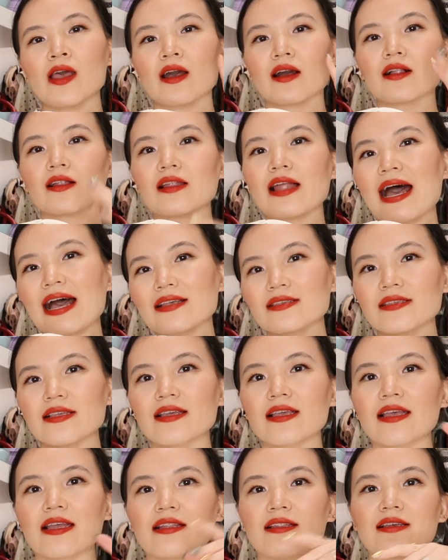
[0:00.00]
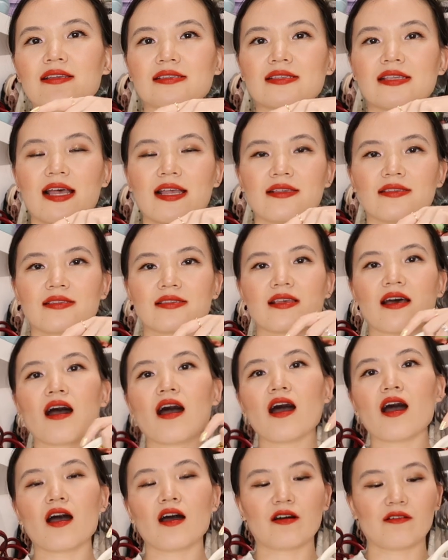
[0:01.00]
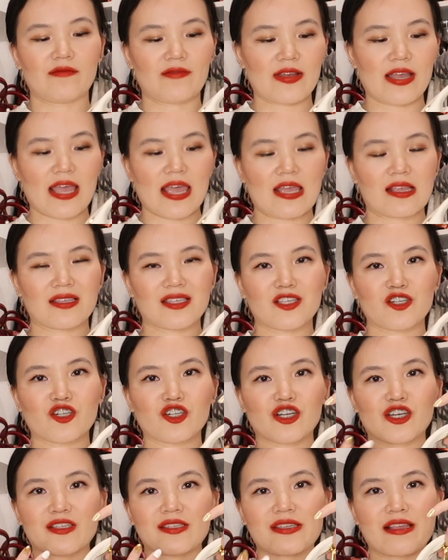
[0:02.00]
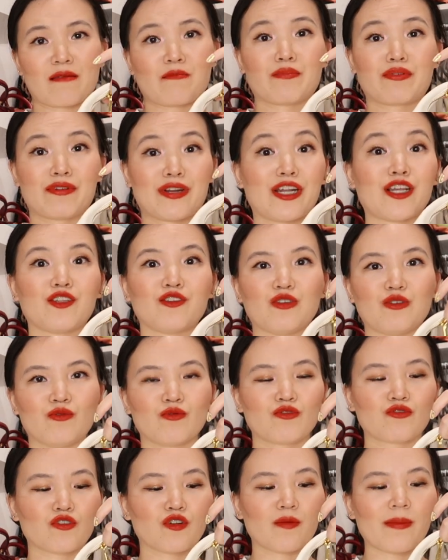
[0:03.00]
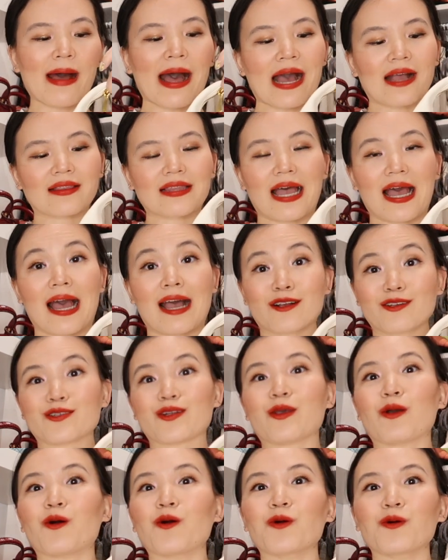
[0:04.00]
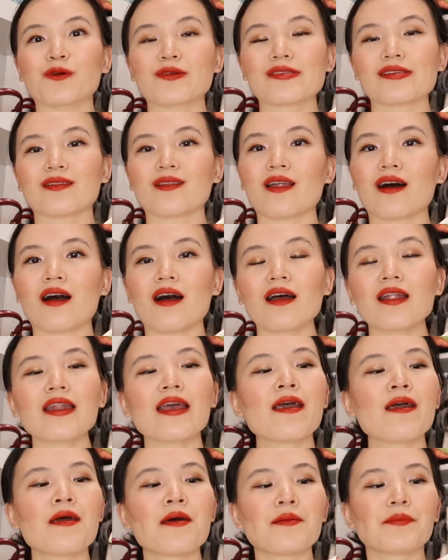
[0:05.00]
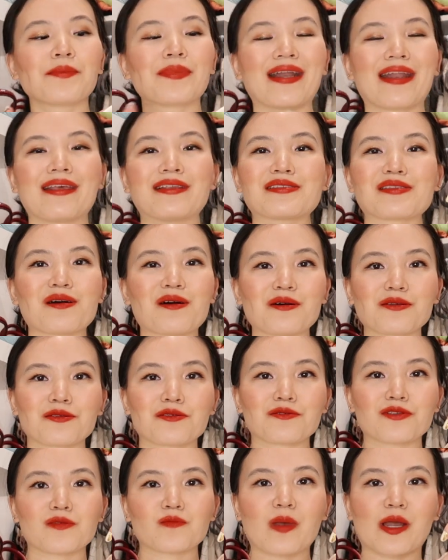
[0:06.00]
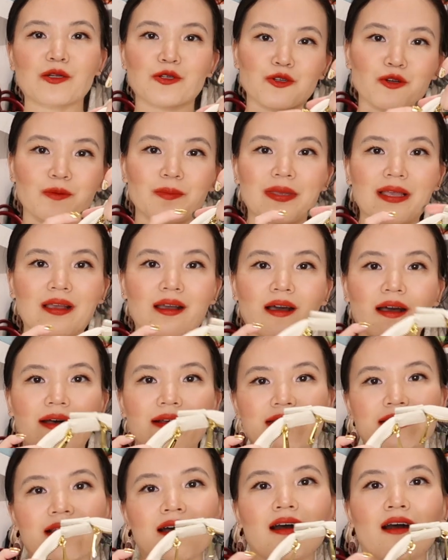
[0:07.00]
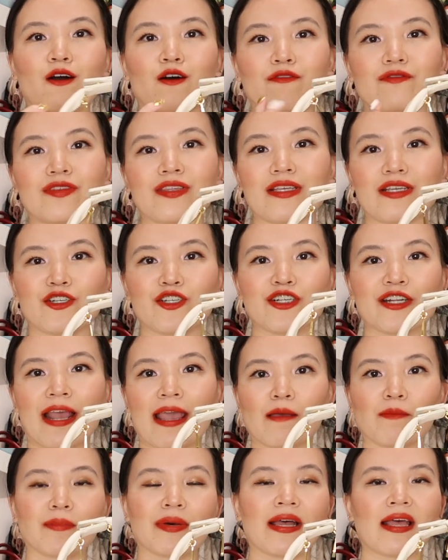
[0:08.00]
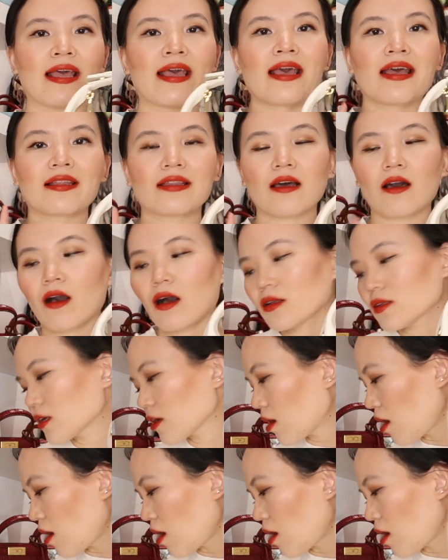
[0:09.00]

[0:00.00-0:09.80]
classic in the sense of it's just a pretty neutral bag that actually holds a lot, but it's also special because of the shape. Now on the